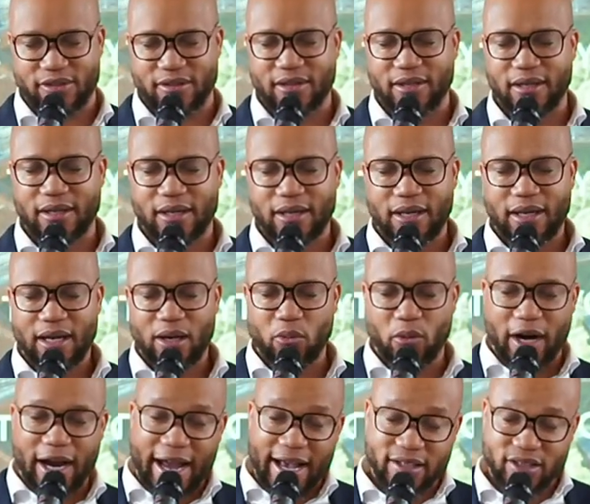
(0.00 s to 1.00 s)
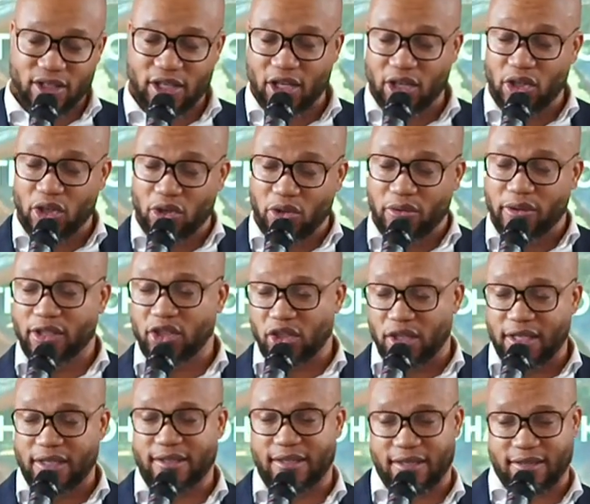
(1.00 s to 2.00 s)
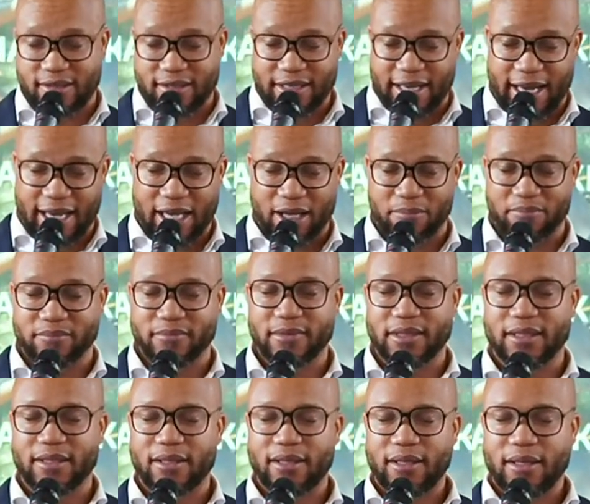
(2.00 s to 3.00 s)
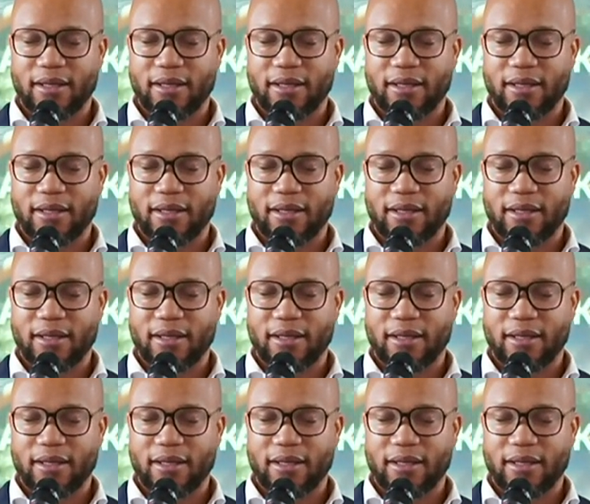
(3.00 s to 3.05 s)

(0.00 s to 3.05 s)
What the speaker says: We're asking you in Jesus' name